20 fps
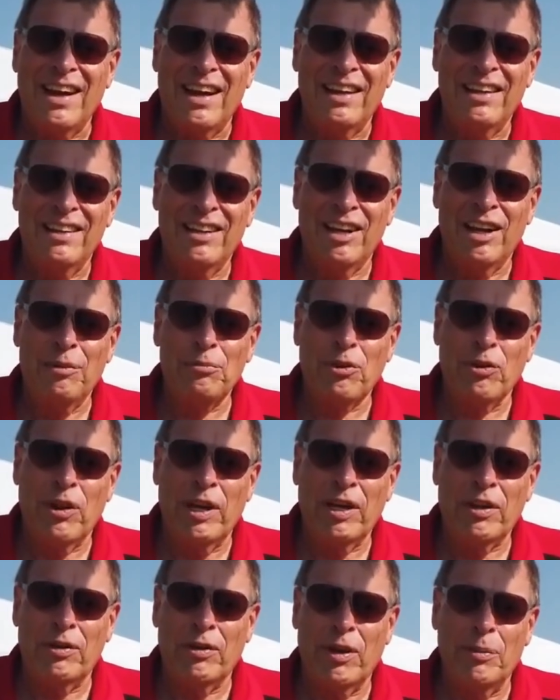Hi, I'm
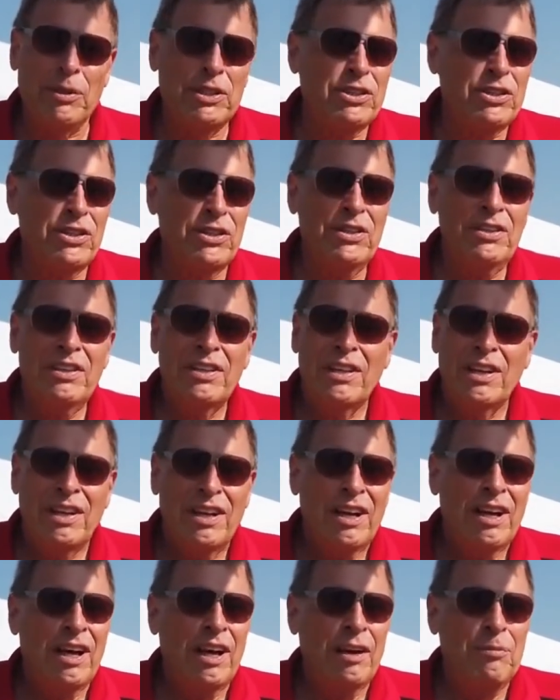Greg Gremminger.
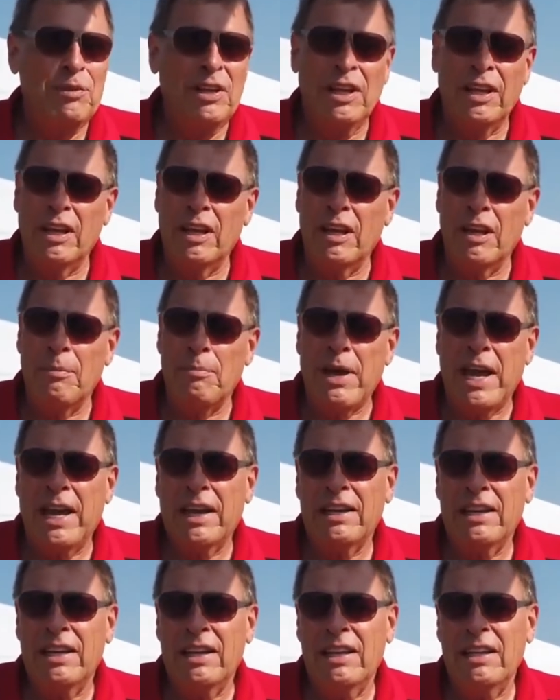I'm the uh,
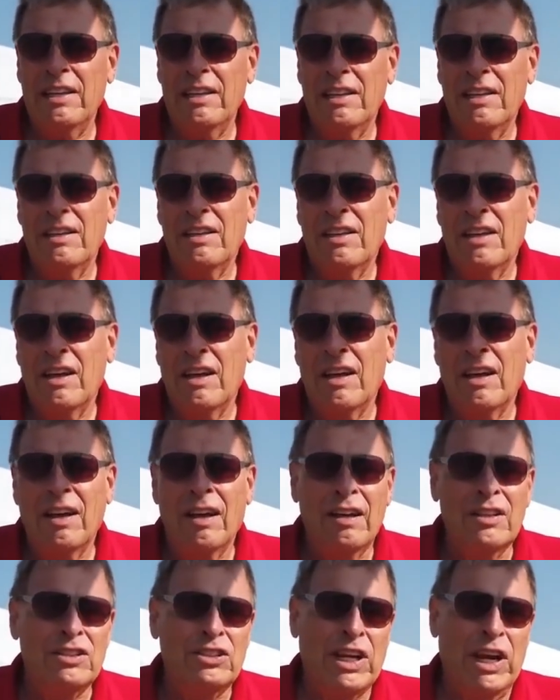Magni
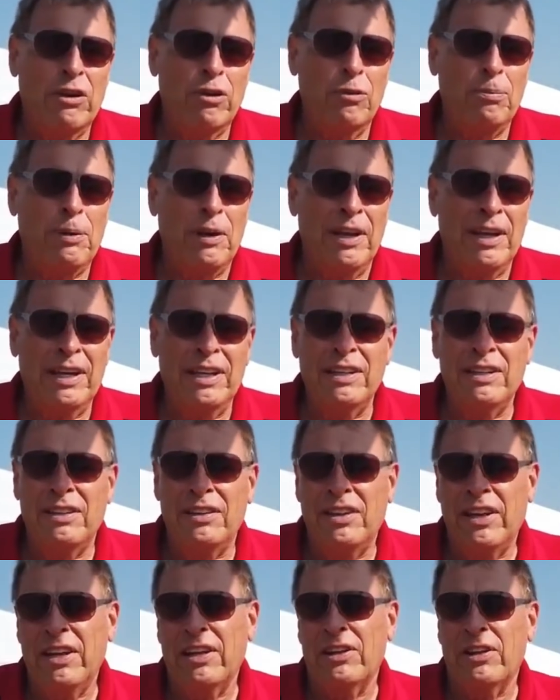uh,
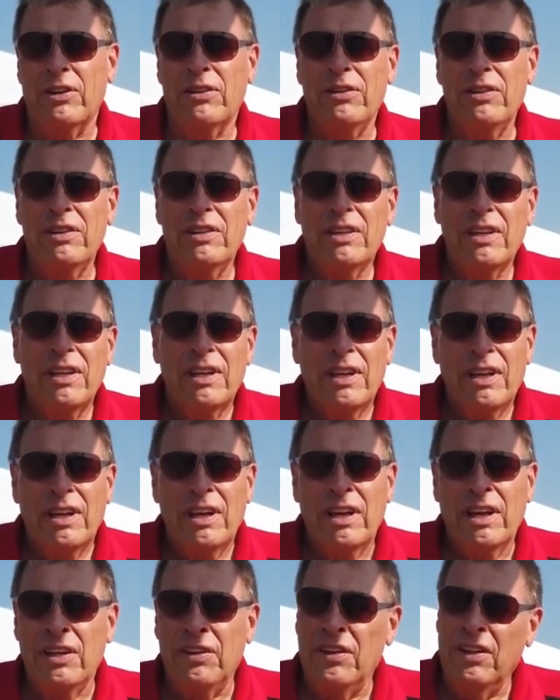gyroplane dealer
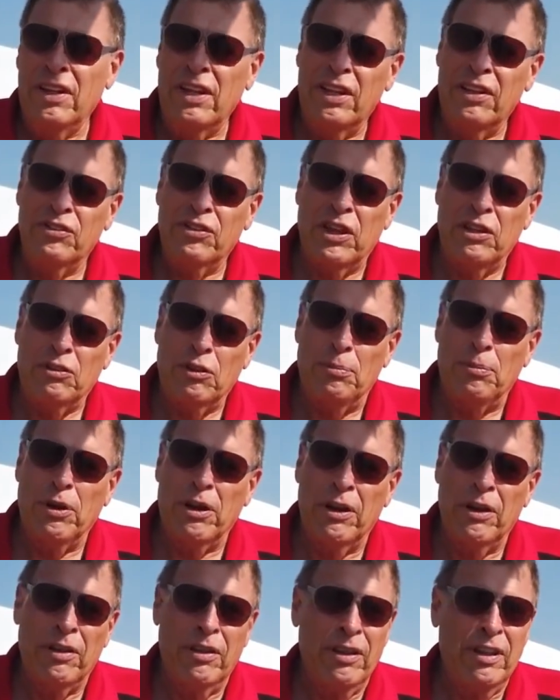in the central
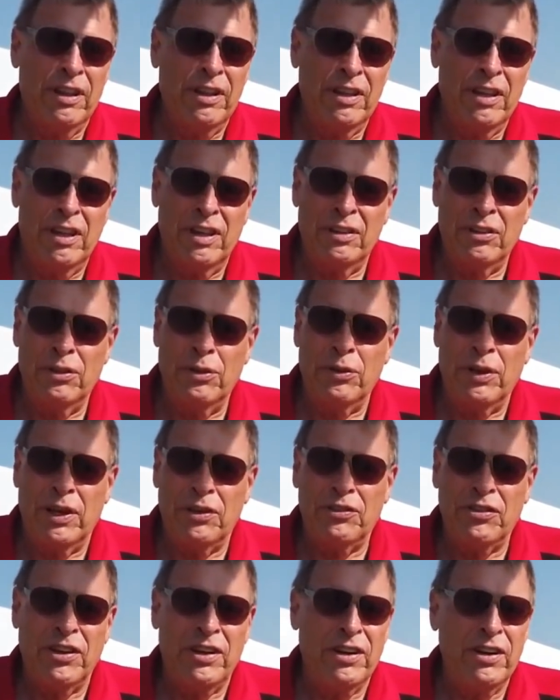part of the uh,
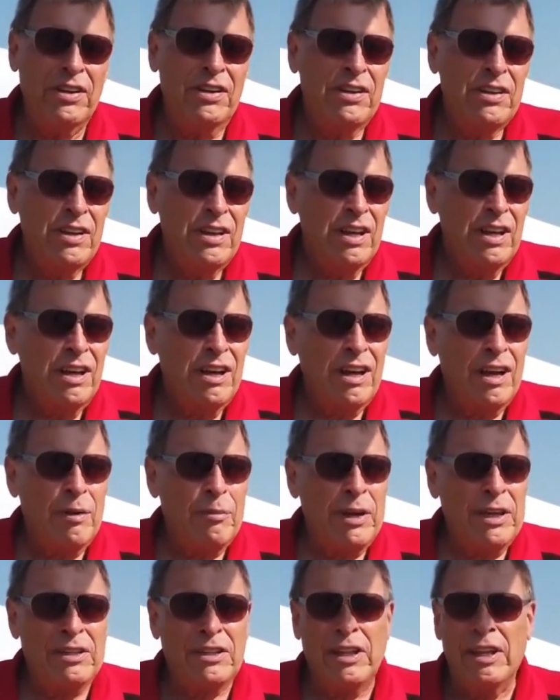U.S. here.
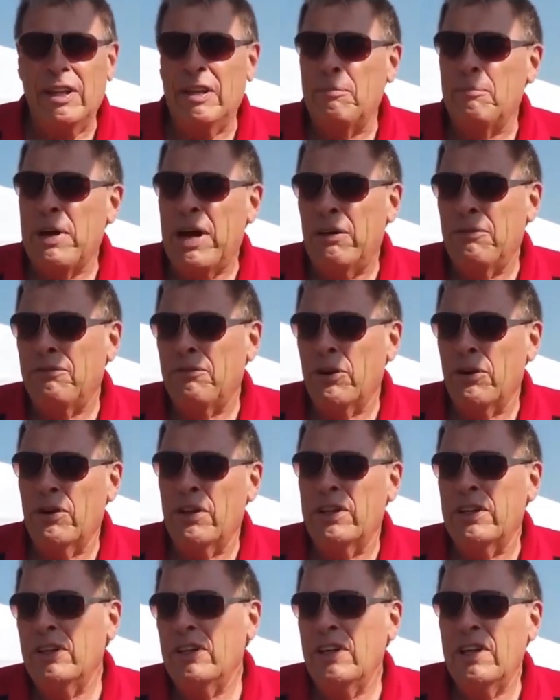I'm at the Mount
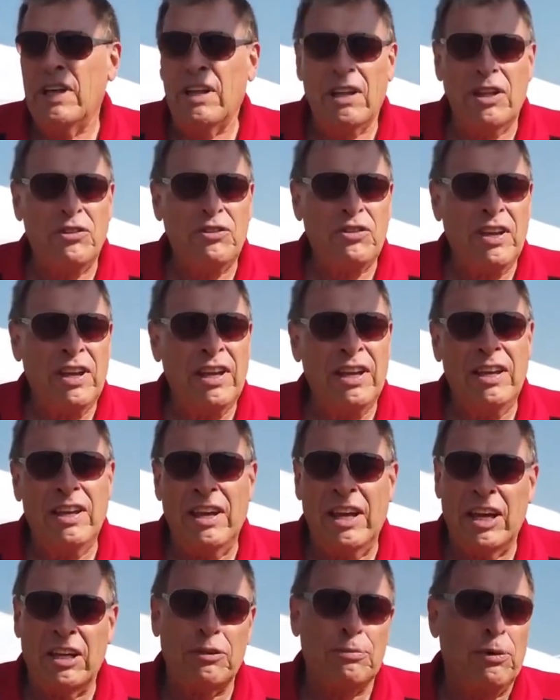Vernon
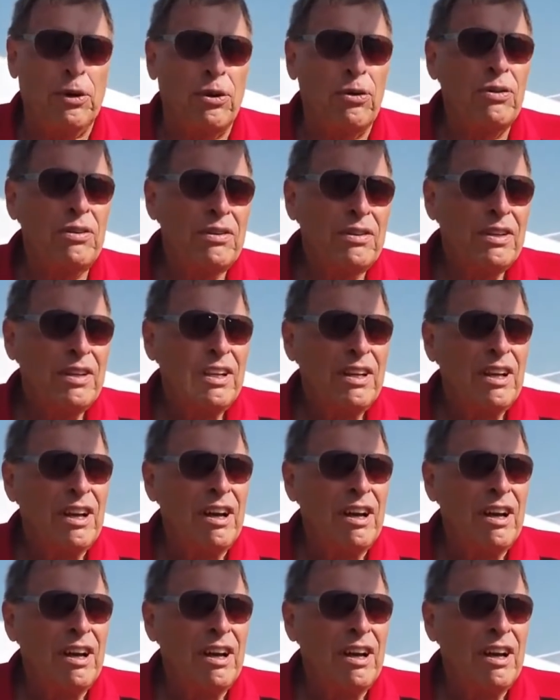LSA Expo.